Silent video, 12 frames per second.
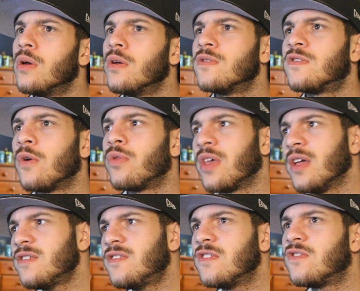So
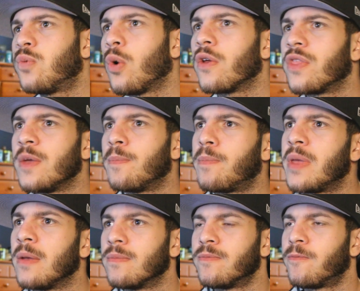this is where the
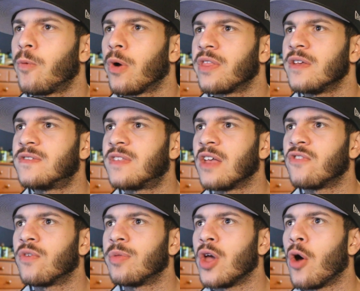where these things
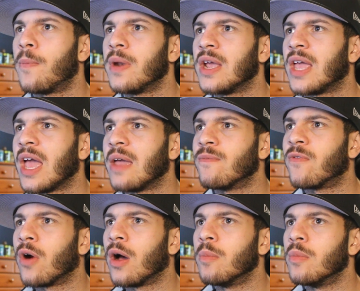from the opening came
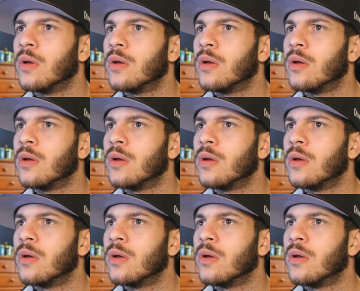from.